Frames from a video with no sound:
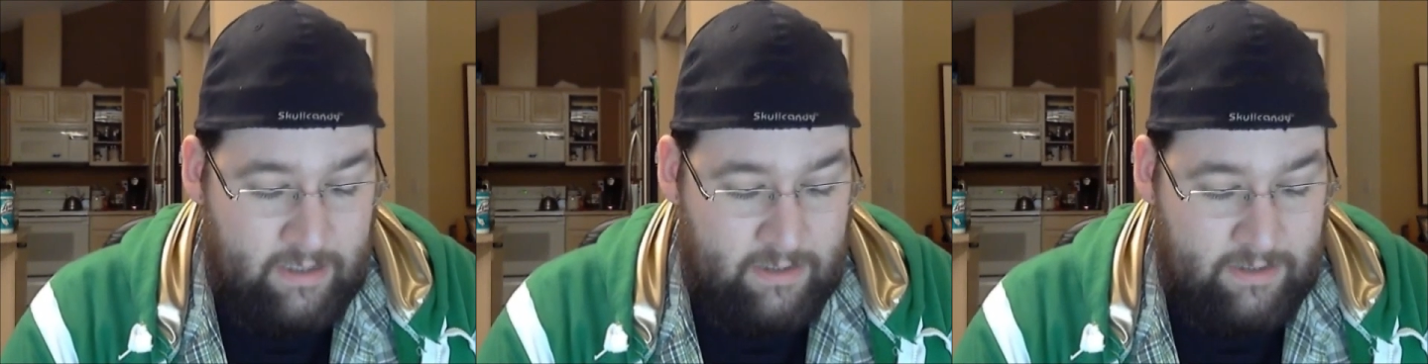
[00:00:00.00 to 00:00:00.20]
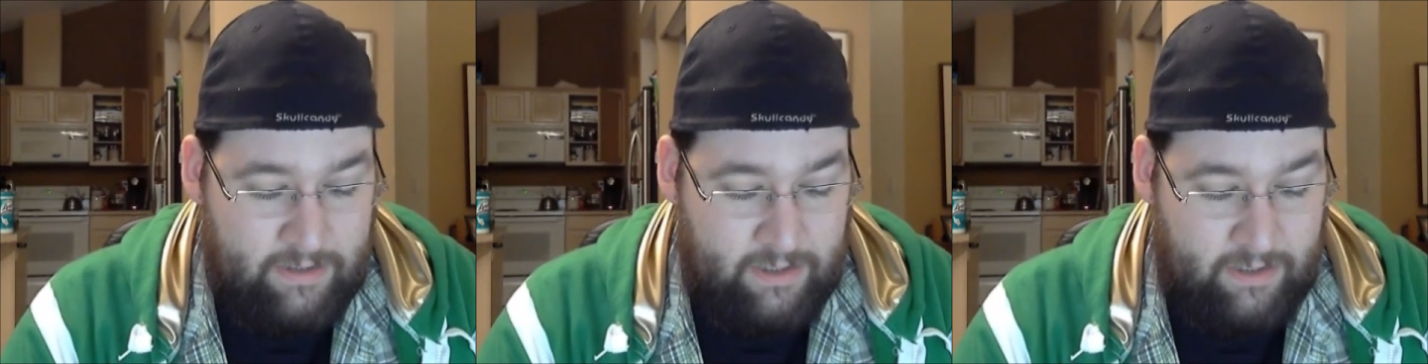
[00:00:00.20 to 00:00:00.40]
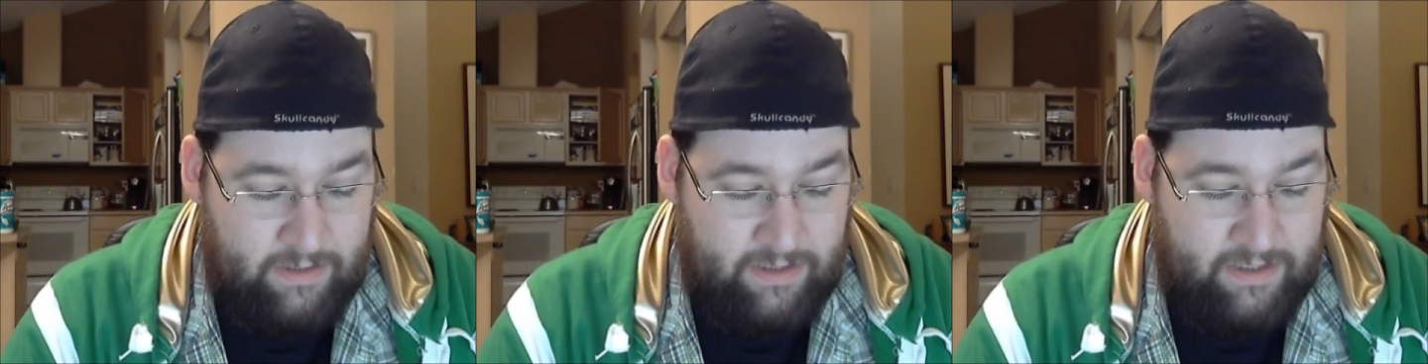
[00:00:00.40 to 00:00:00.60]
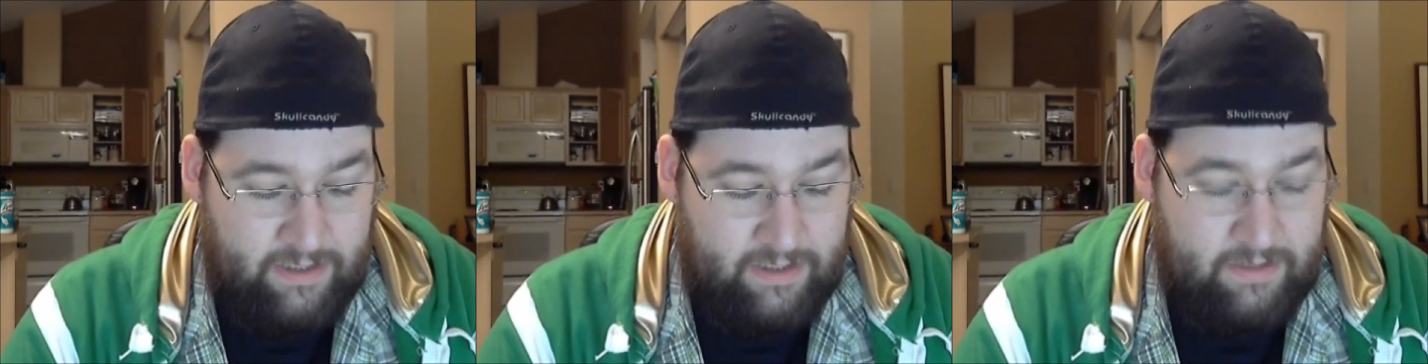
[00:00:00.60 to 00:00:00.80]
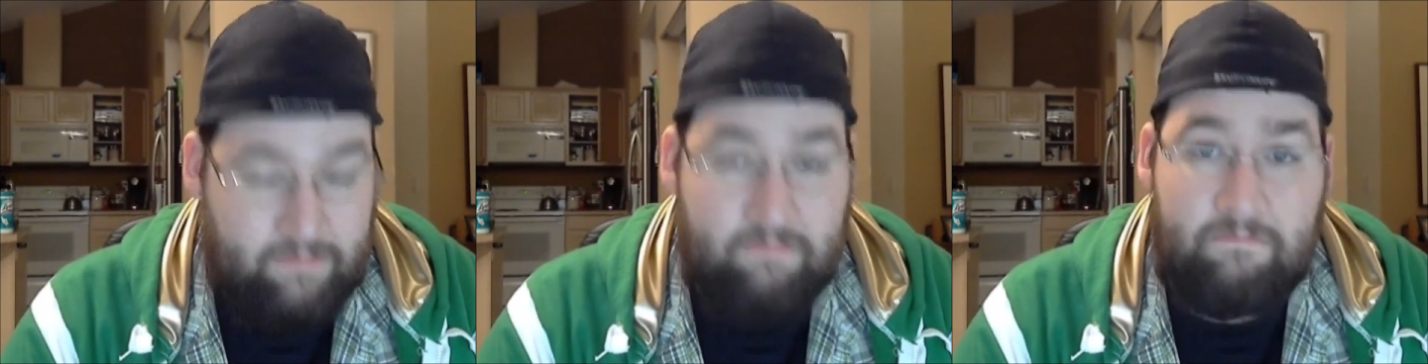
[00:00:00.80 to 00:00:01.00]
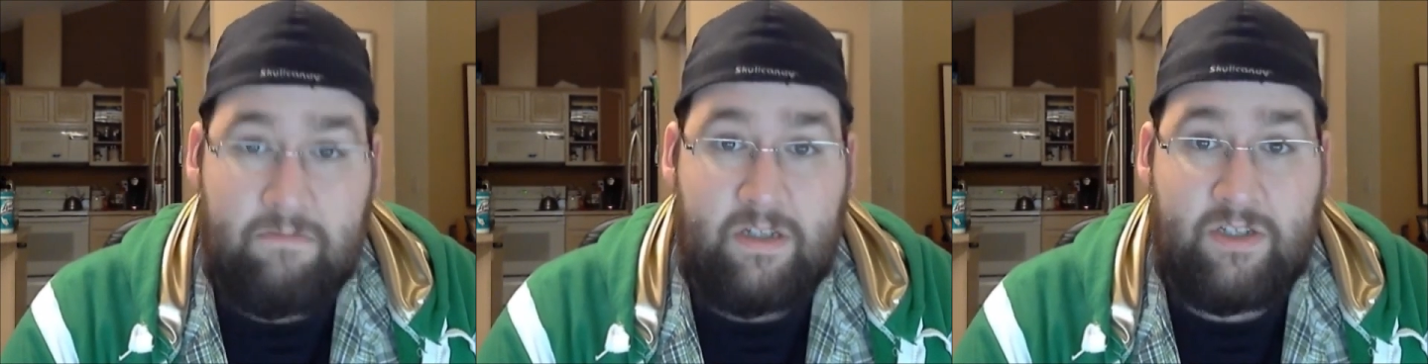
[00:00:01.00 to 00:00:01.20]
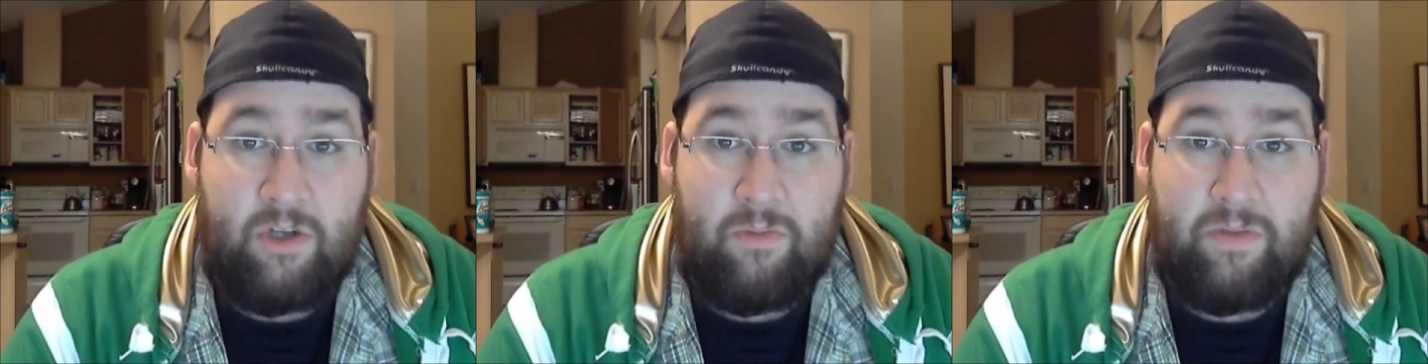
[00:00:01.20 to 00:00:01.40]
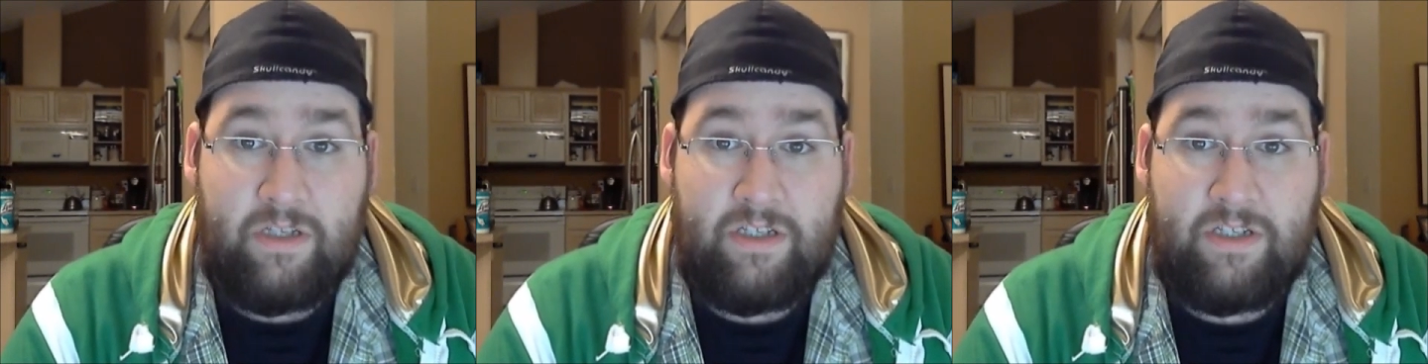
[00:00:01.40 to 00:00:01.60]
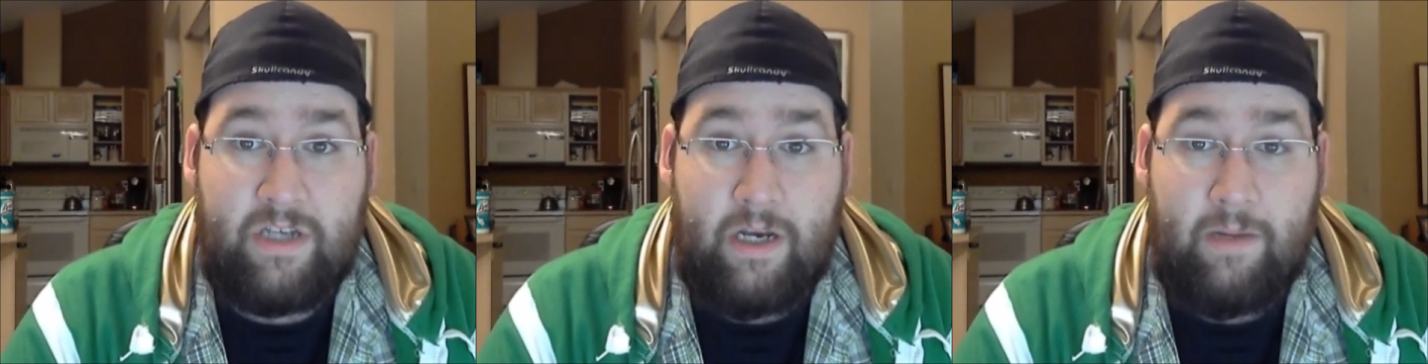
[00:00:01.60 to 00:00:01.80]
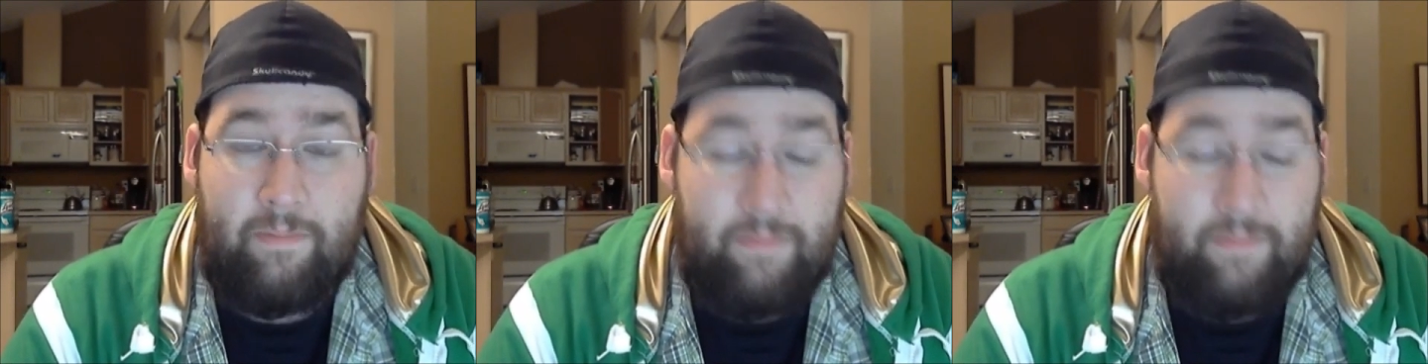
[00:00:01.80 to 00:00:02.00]
So let's open this
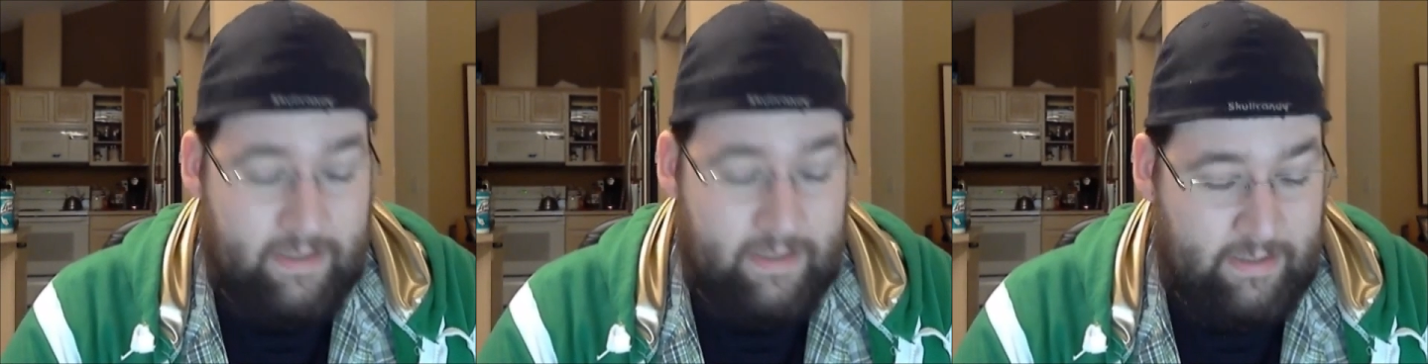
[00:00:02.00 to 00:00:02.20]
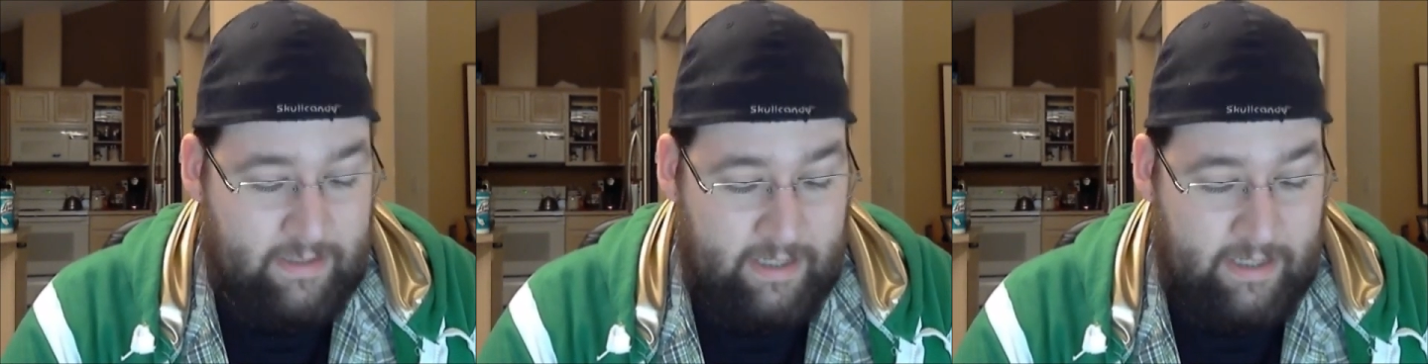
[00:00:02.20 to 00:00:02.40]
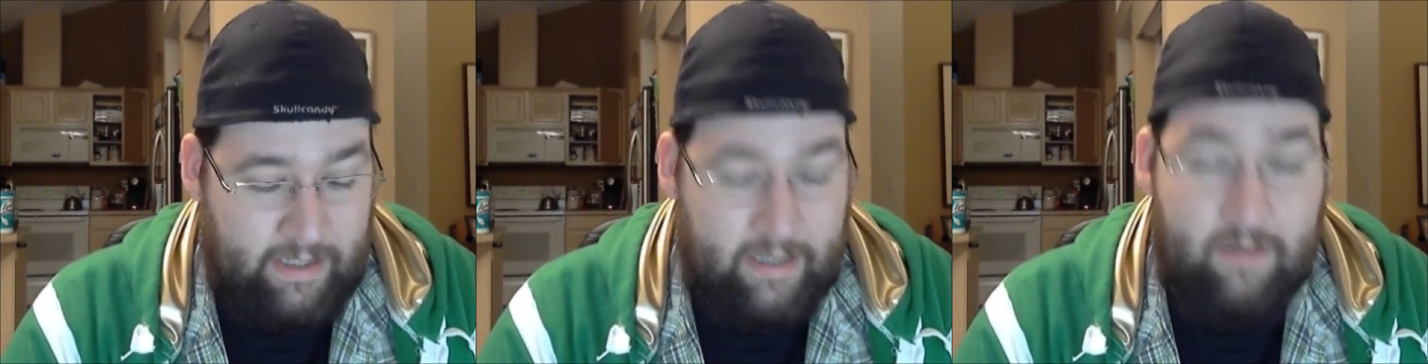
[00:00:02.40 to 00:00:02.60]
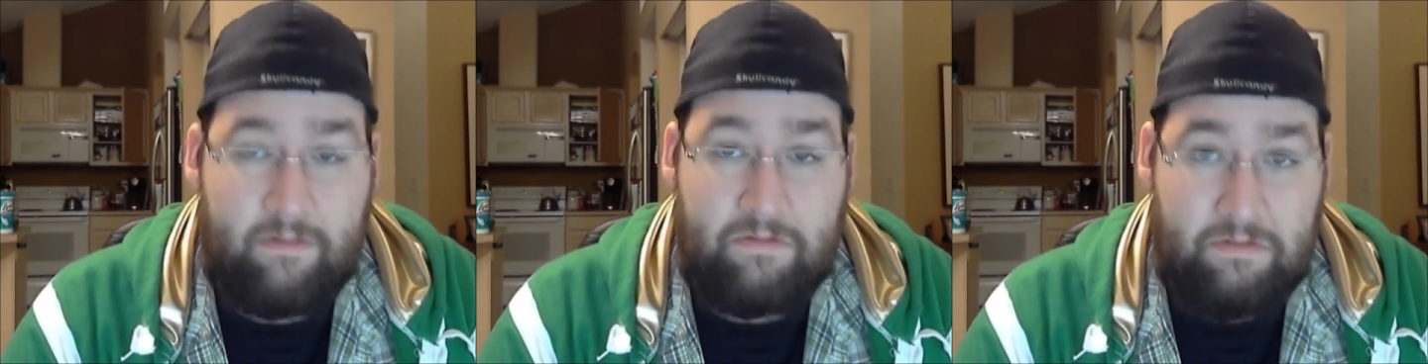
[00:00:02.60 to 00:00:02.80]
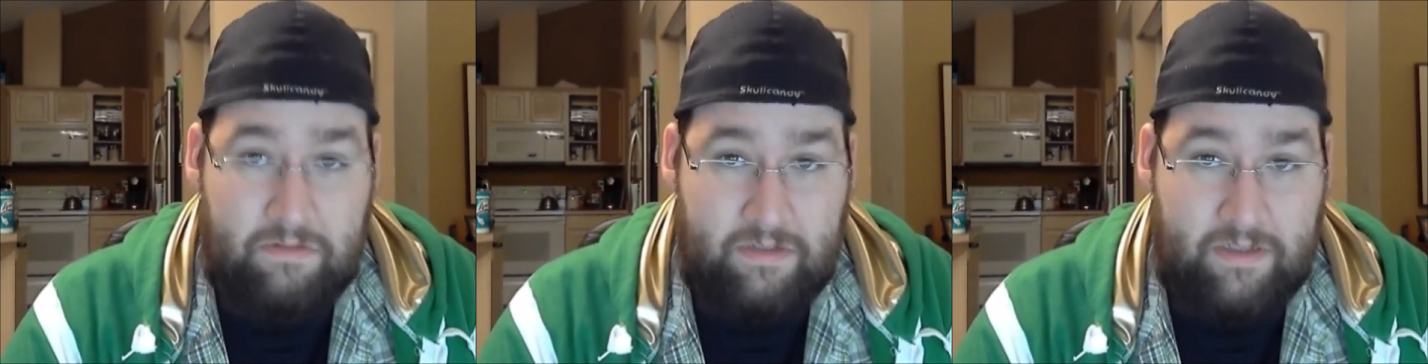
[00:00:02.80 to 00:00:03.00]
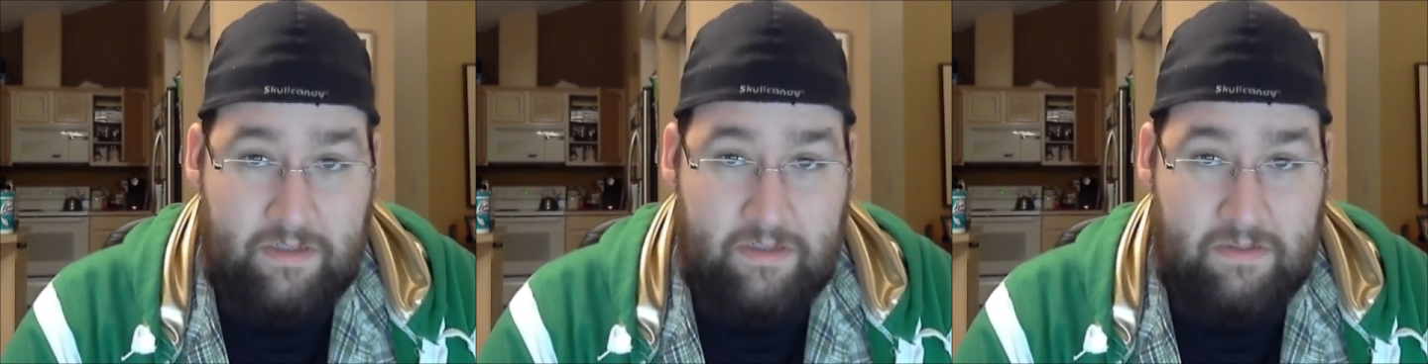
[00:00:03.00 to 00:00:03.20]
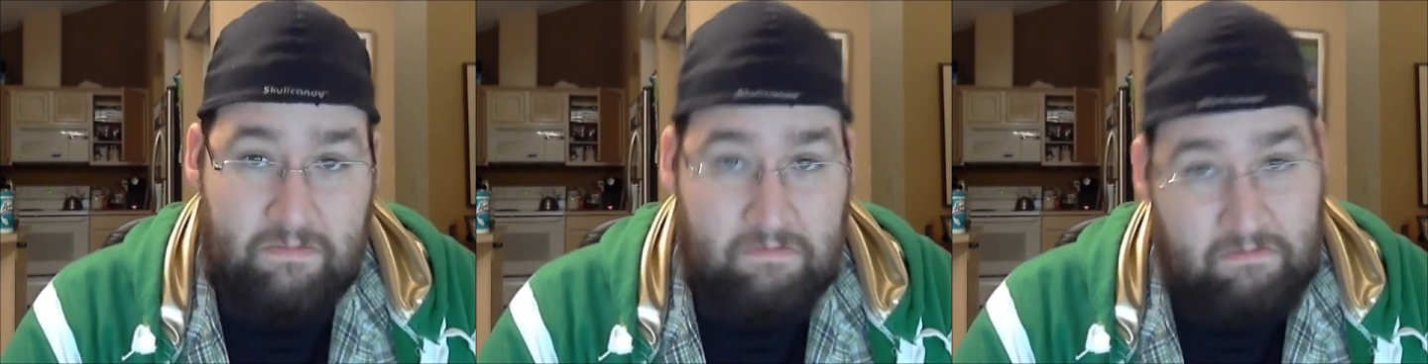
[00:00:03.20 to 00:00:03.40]
up and let's